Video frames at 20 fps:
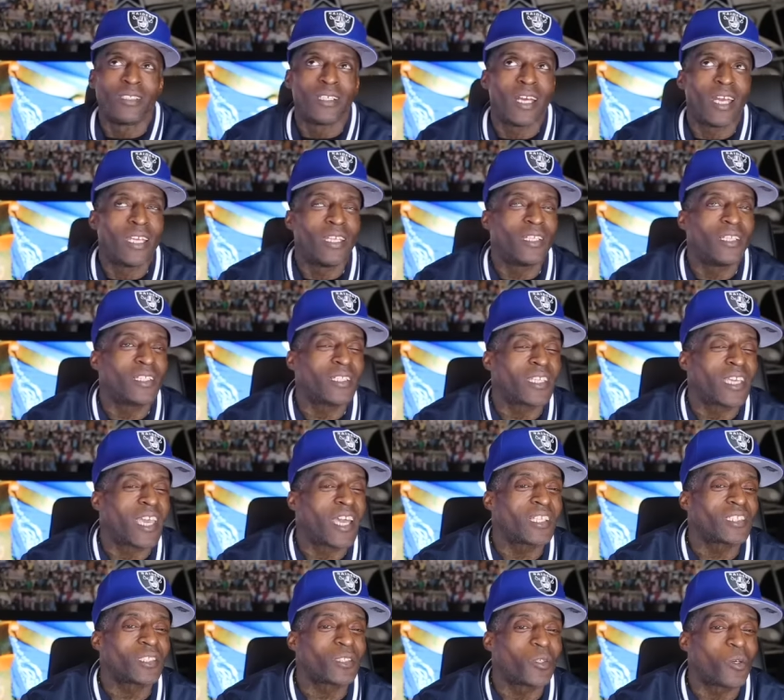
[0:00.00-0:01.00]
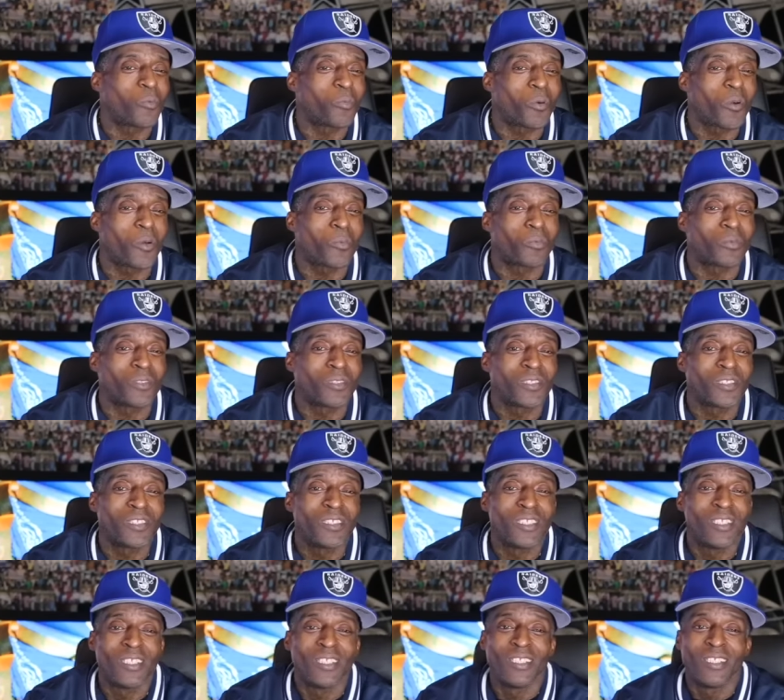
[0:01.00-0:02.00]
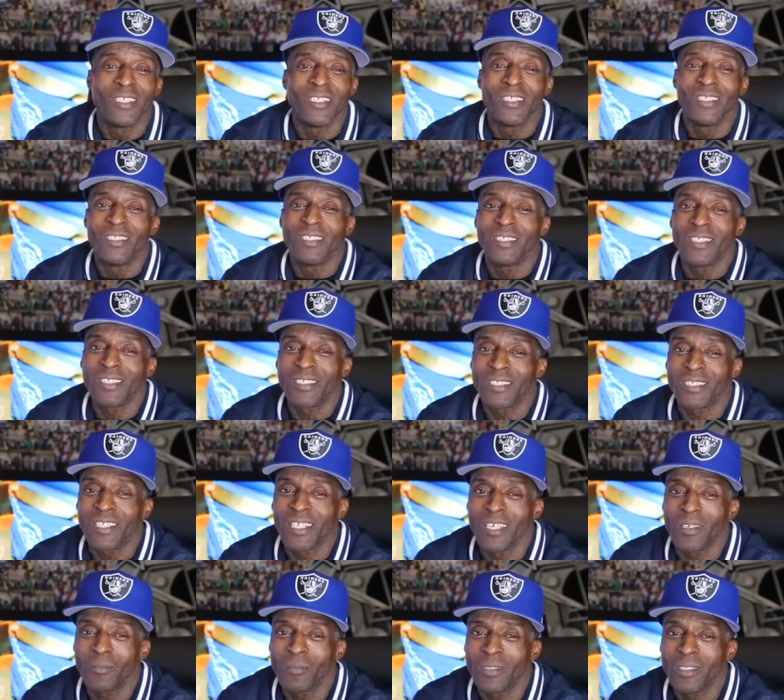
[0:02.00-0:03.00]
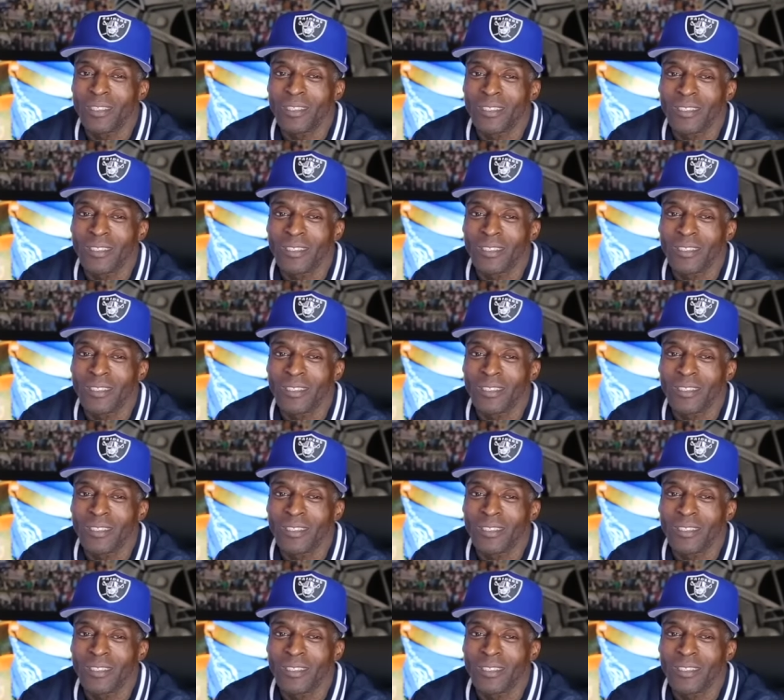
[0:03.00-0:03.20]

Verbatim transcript: Ain't nothing canceled on purpose. Understand me?